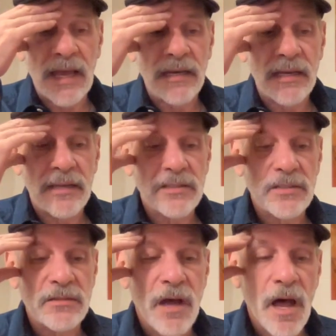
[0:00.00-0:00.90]
and
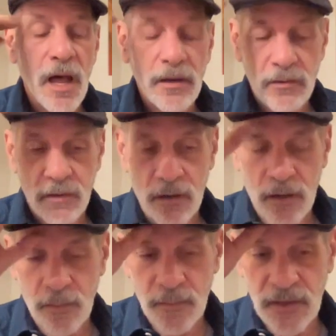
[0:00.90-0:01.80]
it's not
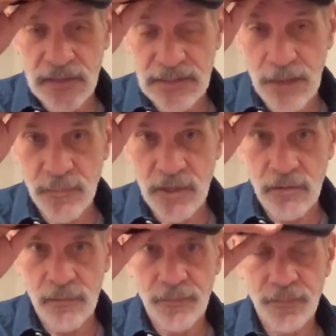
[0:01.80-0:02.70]
um,
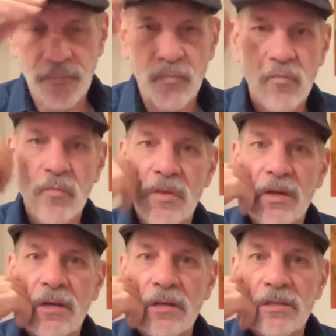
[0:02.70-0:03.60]
accepted
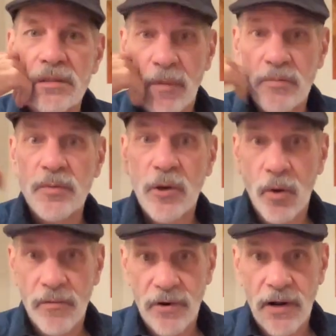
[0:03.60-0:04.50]
sometimes we
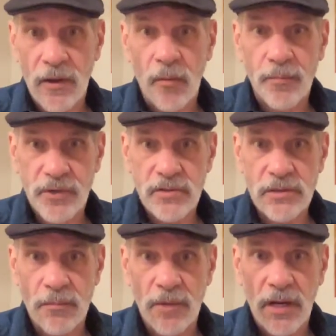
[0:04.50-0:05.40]
offer help to
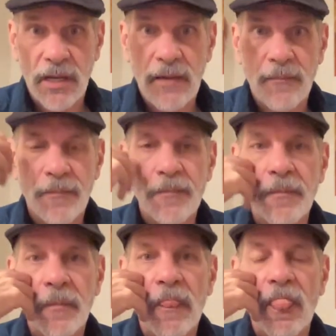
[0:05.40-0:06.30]
somebody
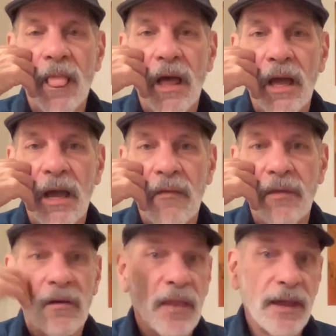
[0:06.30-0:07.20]

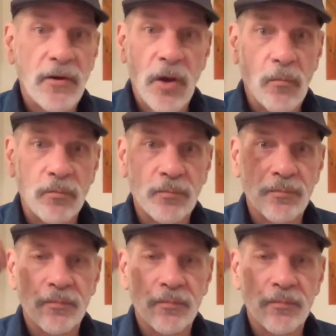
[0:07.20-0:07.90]
and they're like, no.